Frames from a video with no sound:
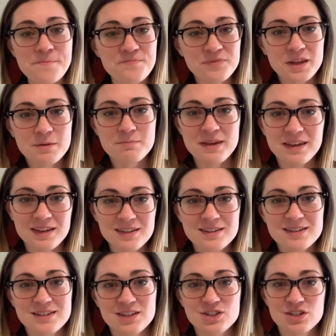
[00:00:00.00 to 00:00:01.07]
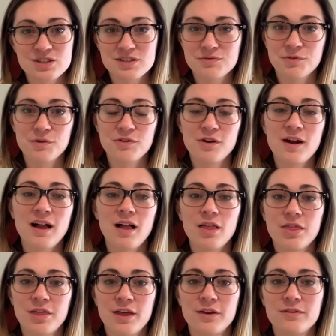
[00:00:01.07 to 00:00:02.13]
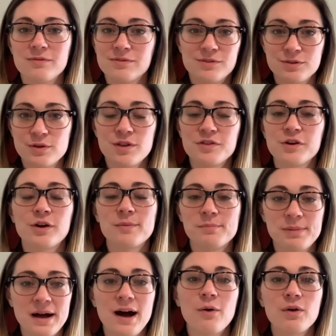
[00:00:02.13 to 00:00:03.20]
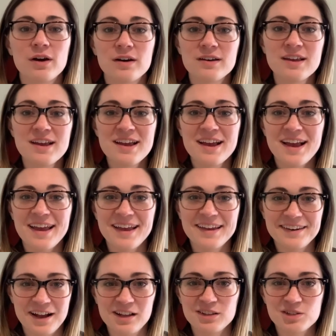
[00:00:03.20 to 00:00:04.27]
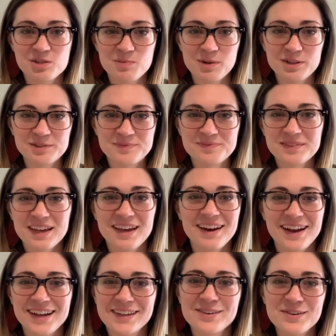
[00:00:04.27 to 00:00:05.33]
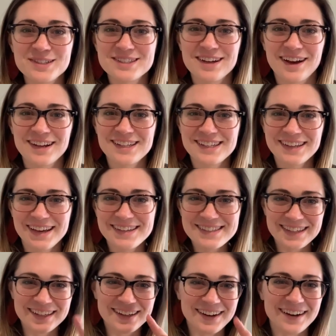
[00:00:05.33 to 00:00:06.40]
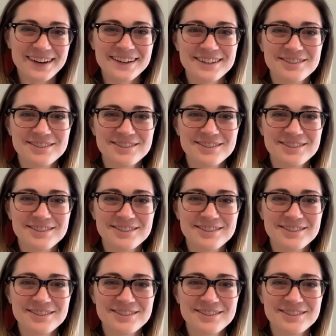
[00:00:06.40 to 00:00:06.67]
making decisions for their health so that they're empowered and knowledgeable. And I will talk to you guys later.